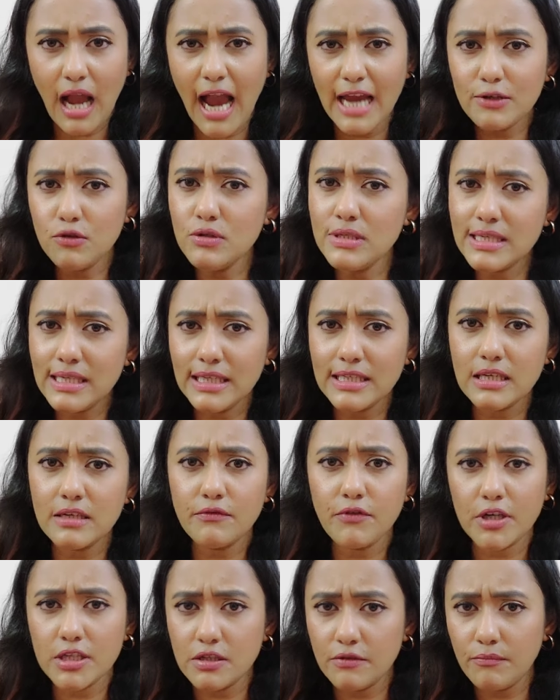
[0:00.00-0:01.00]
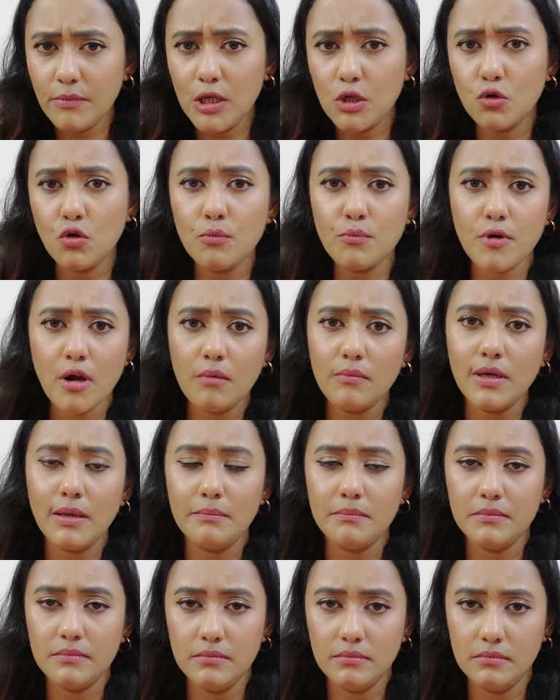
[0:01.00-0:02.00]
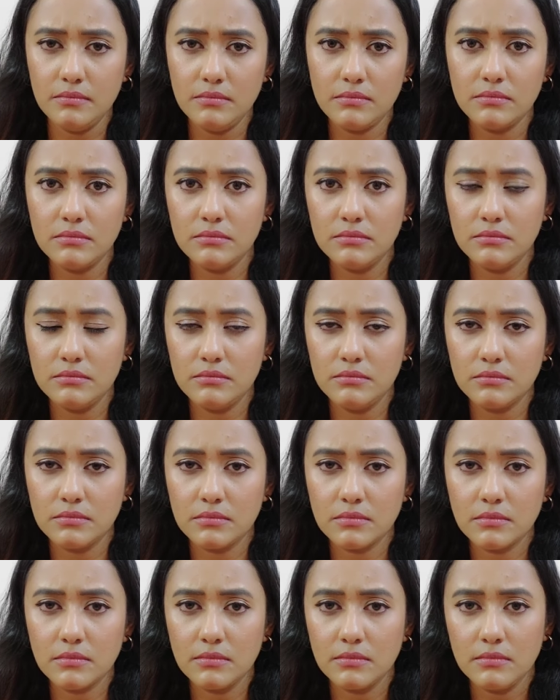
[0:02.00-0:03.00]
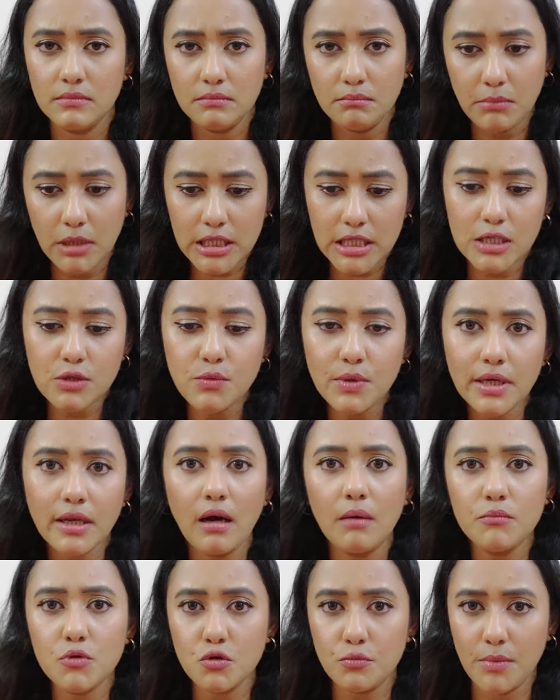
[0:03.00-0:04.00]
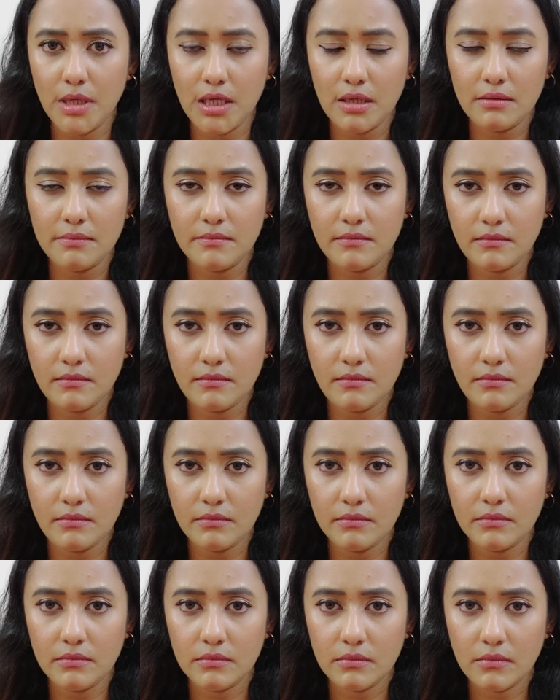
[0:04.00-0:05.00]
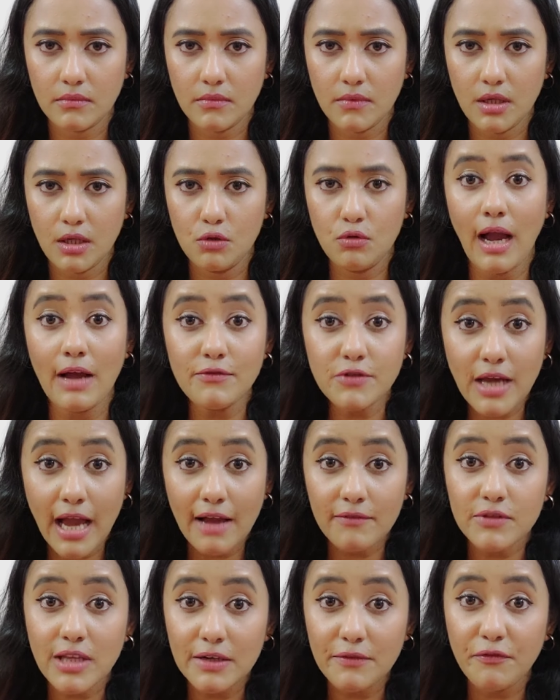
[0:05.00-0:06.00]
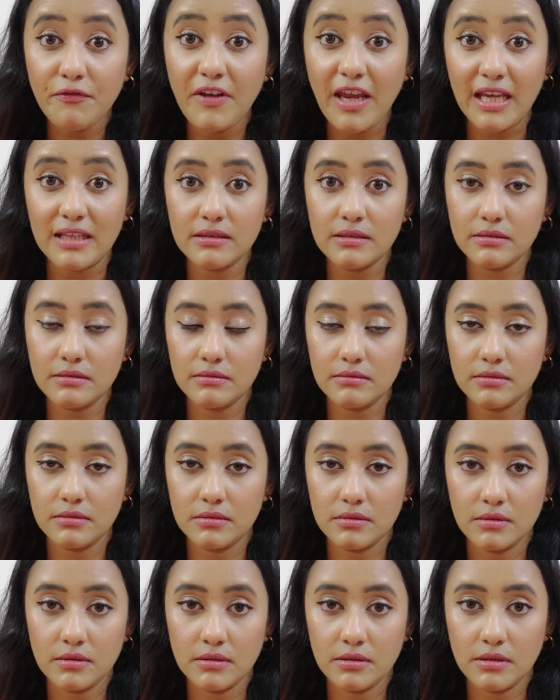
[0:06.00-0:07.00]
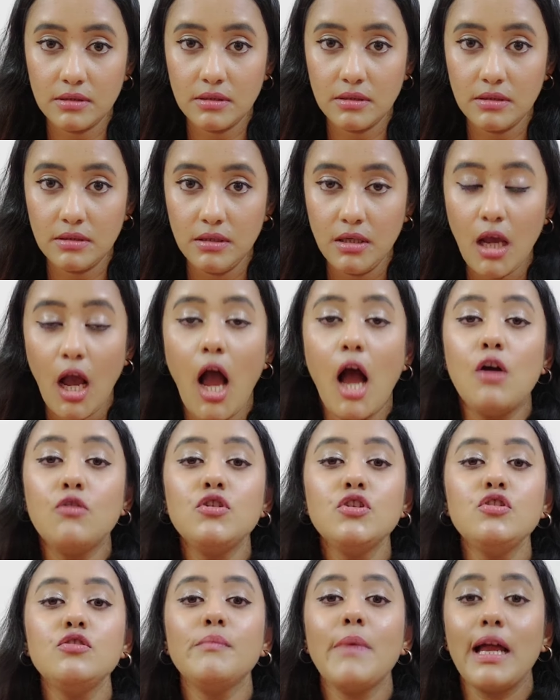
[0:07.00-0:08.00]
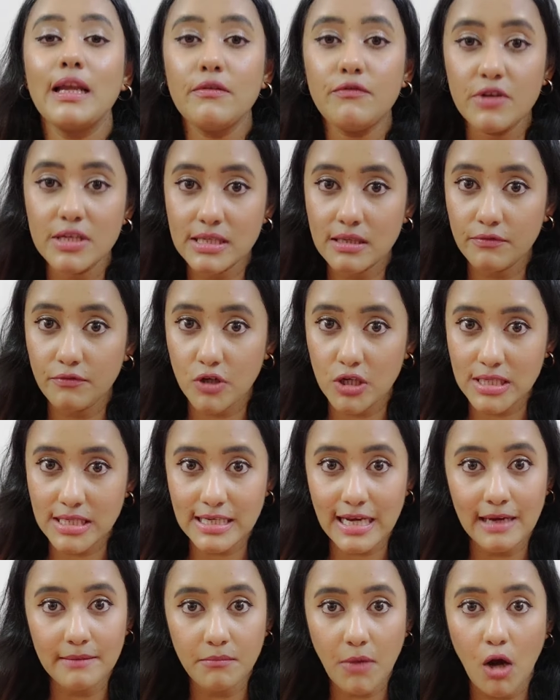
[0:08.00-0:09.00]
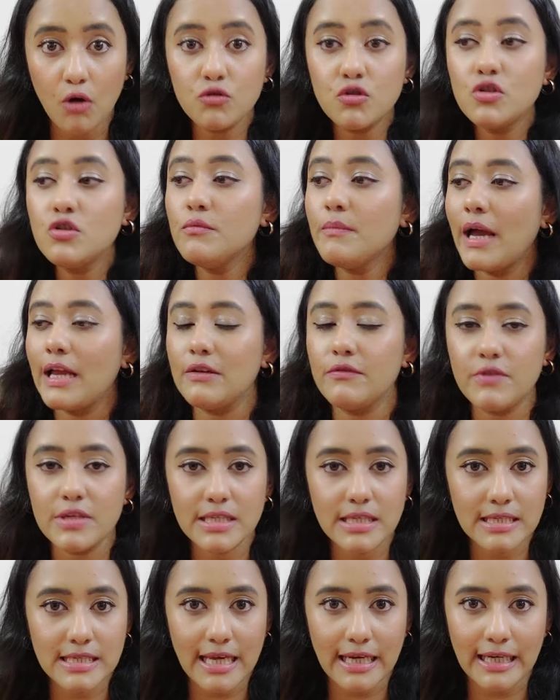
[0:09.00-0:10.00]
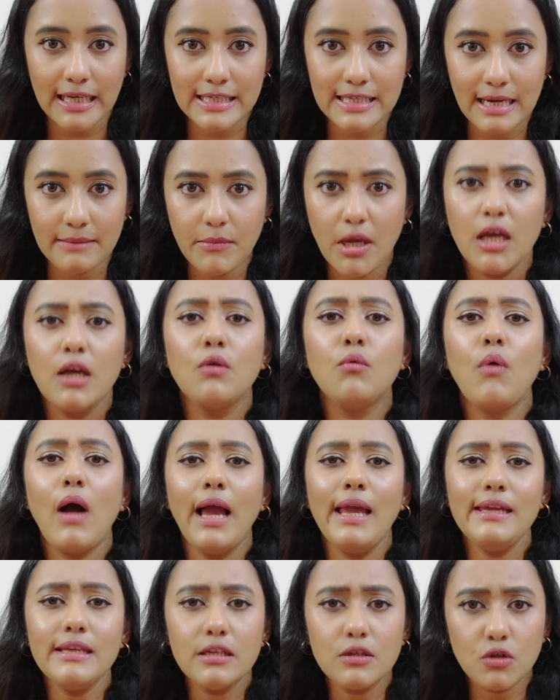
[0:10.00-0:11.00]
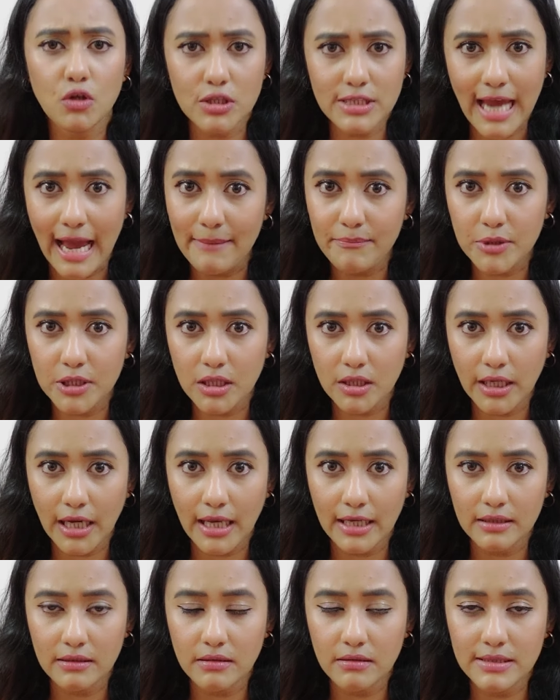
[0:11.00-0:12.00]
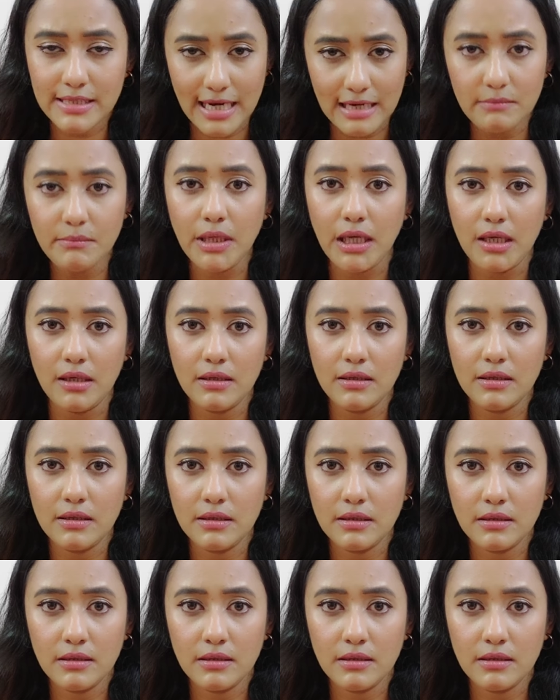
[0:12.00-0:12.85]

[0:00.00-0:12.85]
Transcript: I don't see it in front of me, no problem. But it will come to me. You have to have that faith. How did you manifest the first time? How did you manifest the second time? Why it will not happen again? Tell me.